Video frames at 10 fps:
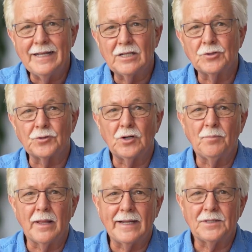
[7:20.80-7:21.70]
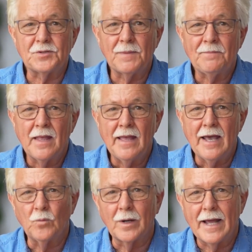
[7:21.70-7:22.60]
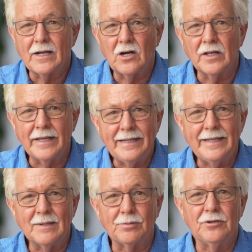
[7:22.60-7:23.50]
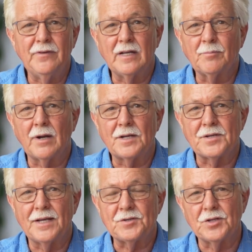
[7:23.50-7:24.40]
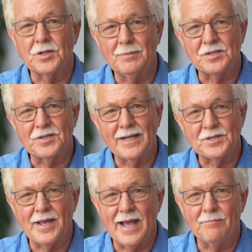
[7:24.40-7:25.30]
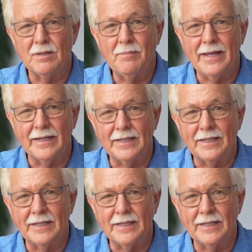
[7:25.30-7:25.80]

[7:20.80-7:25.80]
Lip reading: control plans, and what I call idiot-proofing a process so that mistakes can't be made.